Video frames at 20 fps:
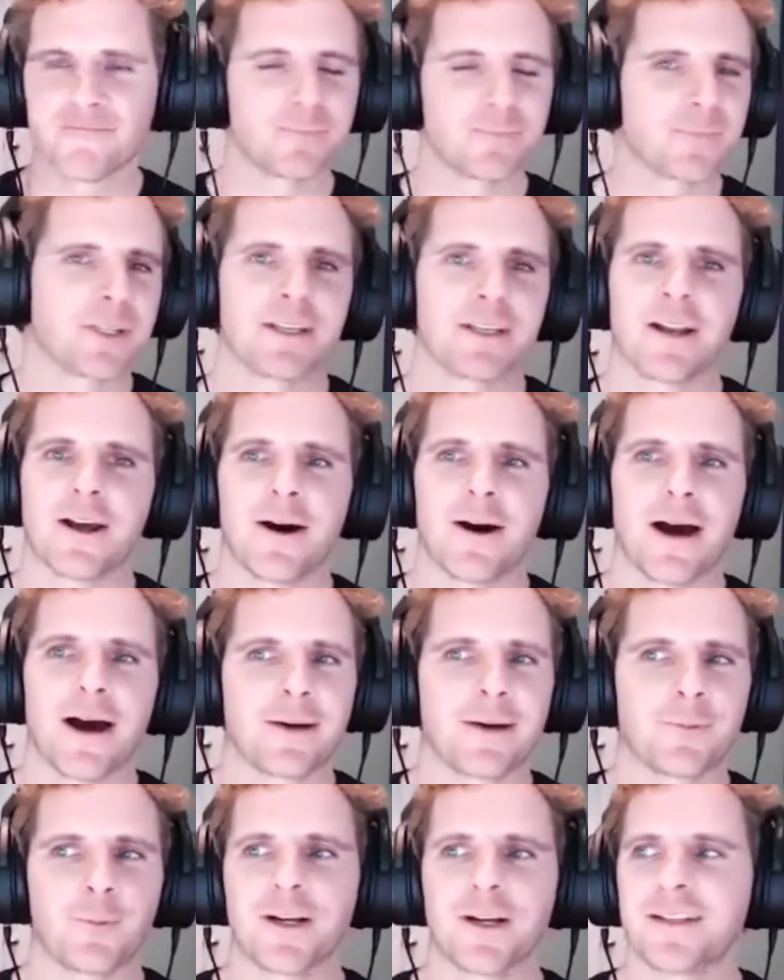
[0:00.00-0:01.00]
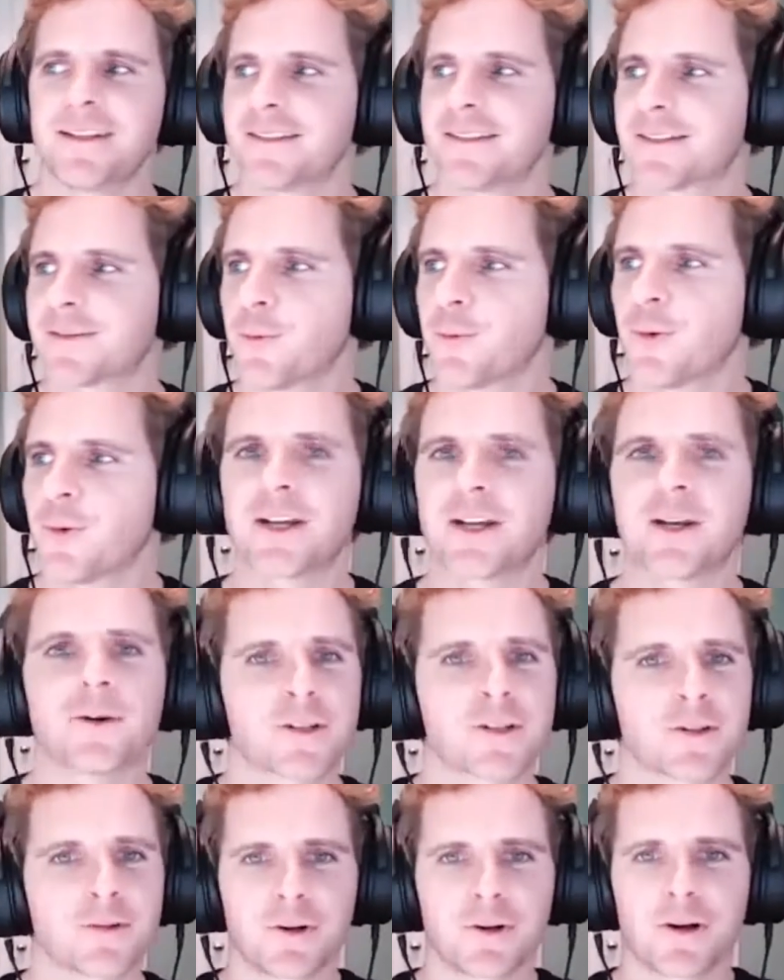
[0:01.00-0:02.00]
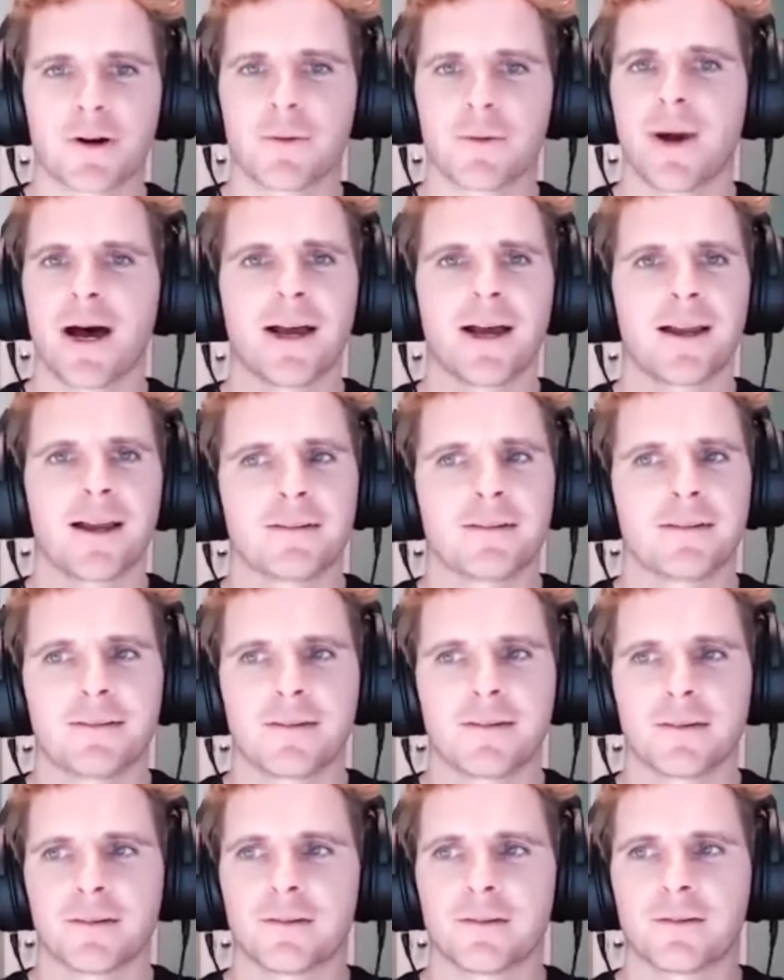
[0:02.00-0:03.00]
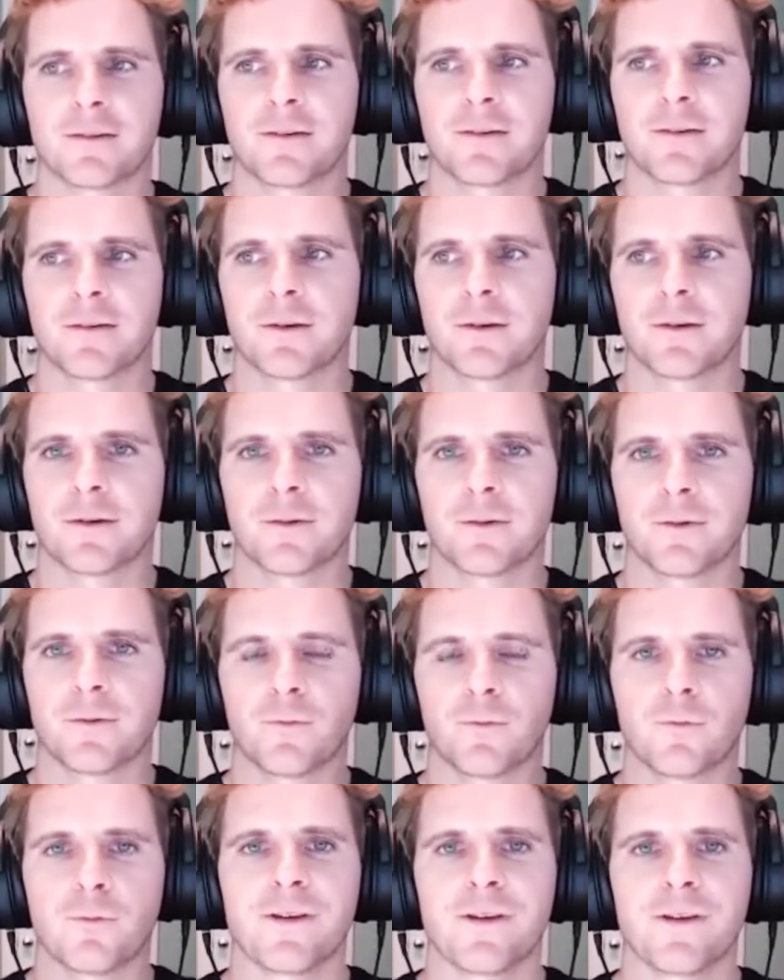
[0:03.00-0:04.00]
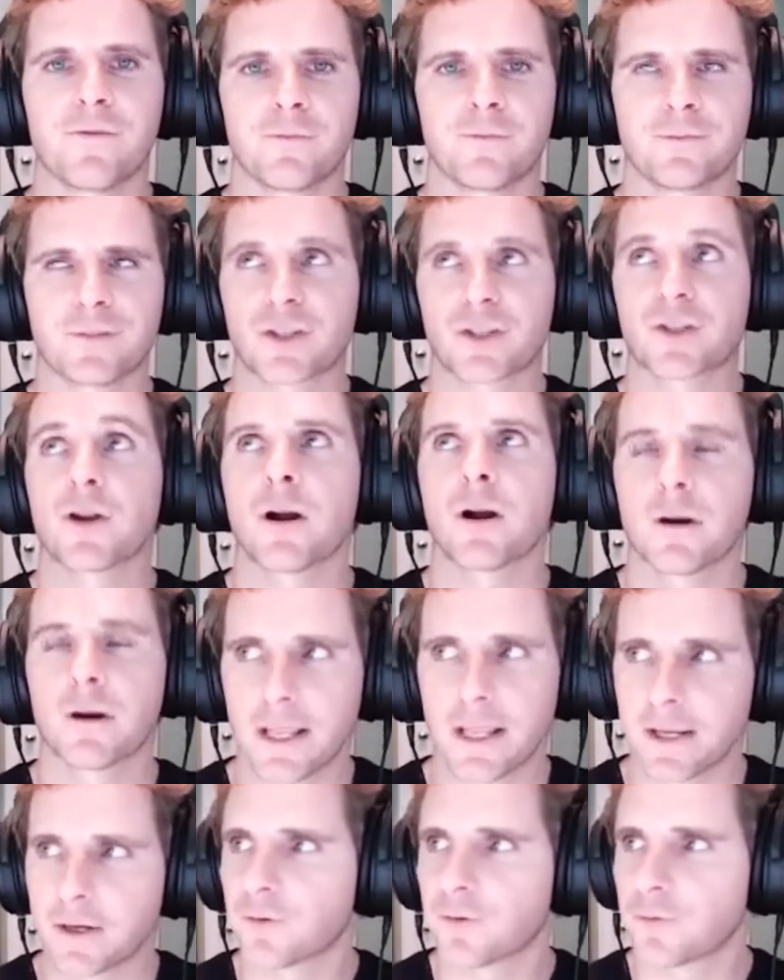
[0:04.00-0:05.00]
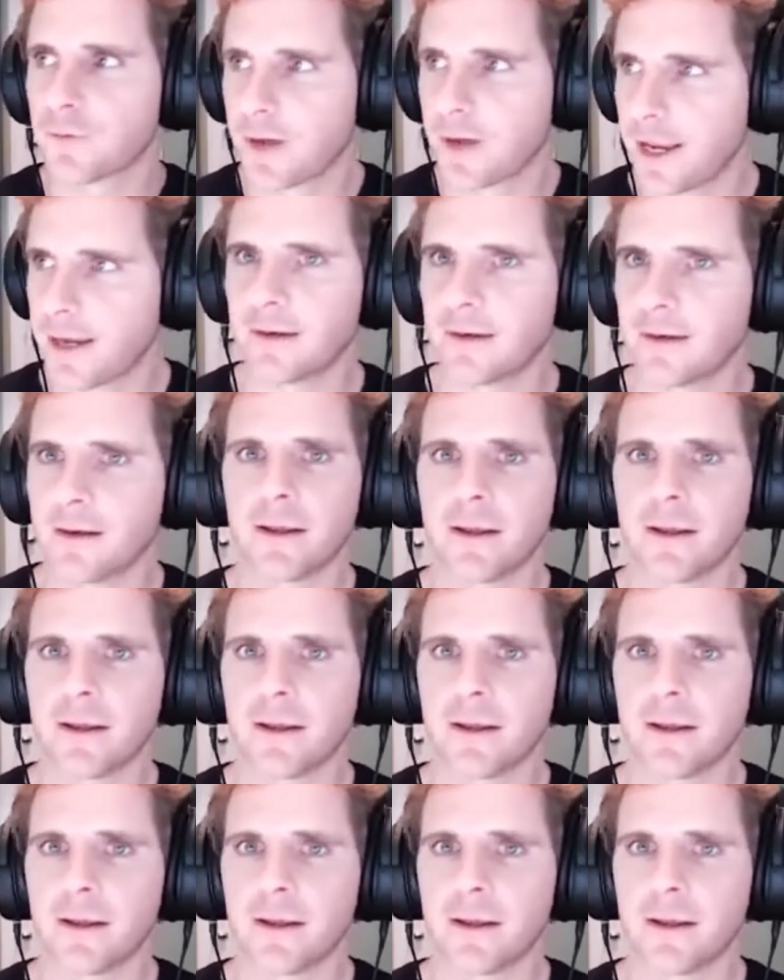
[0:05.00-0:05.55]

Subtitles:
What goes through your mind to restart and create